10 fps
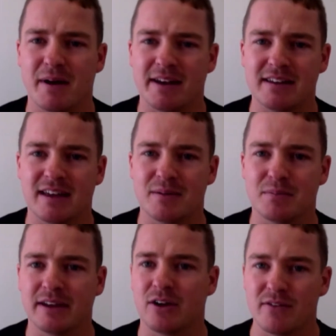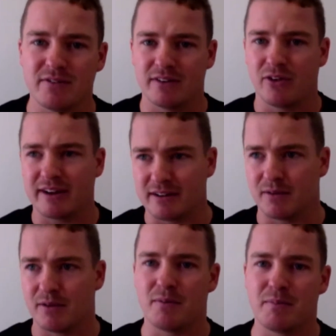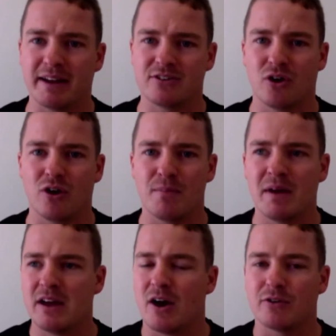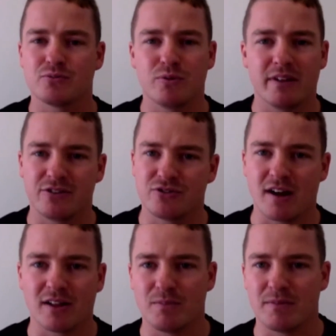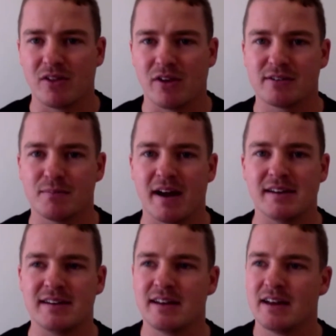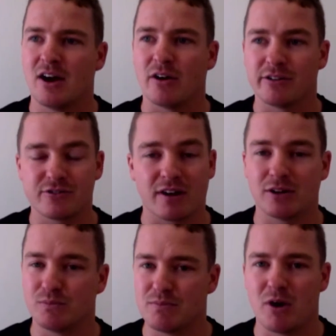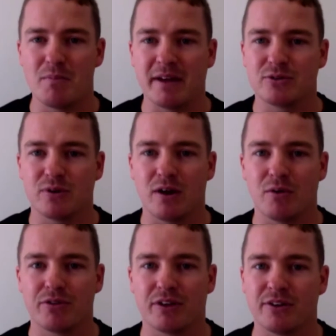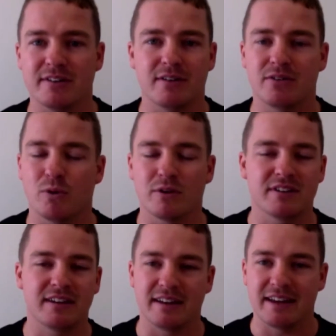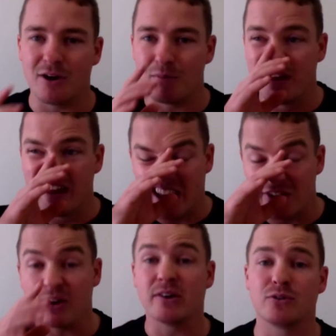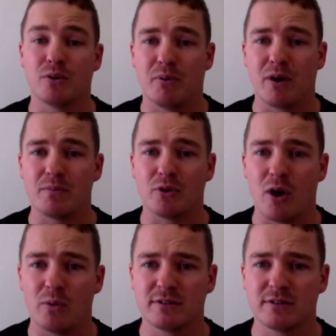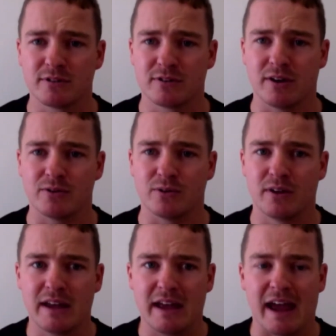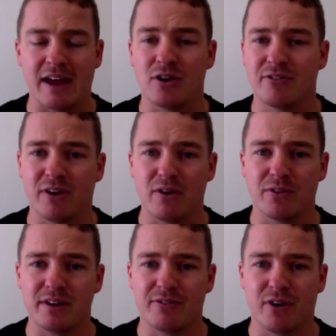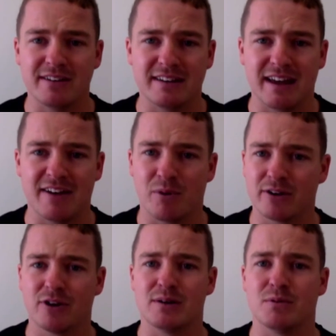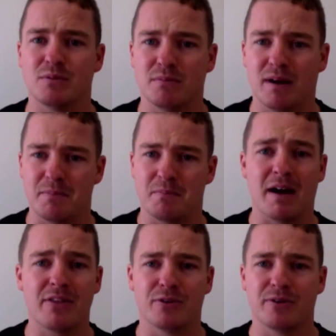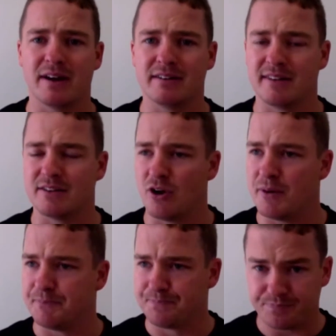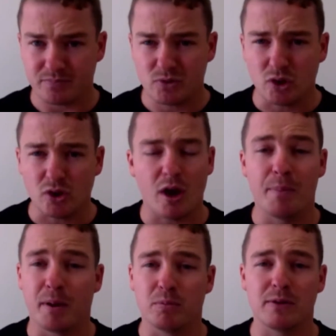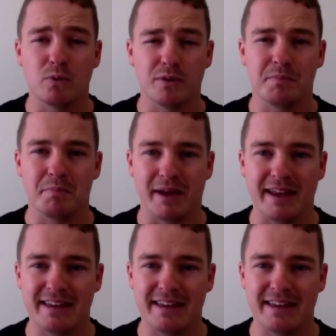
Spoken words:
of money gambling over a amount of time. I was really struggling with the loss of Matty. I was struggling with my mental health and I wasn't getting help. And I got to a point where I was suicidal. And I feel that if I didn't have my incredible mother around at the time, I probably wouldn't be